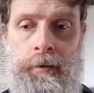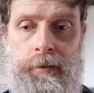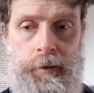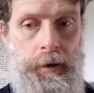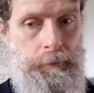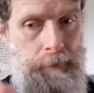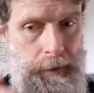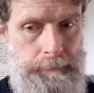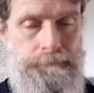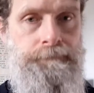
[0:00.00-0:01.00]
to go,
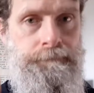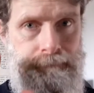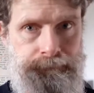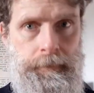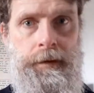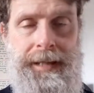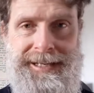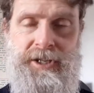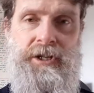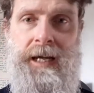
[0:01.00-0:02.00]
right, let's
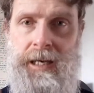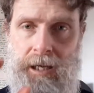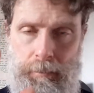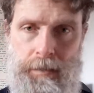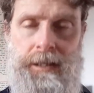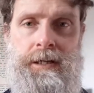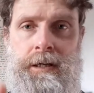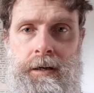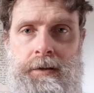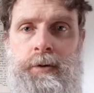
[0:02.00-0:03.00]
stand up, let's
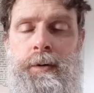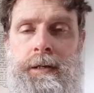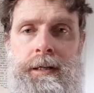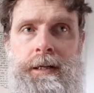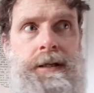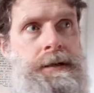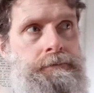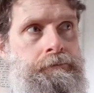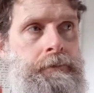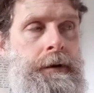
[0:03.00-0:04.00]
start doing, let's,
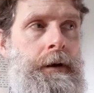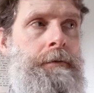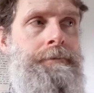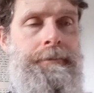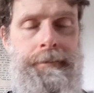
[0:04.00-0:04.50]
you know,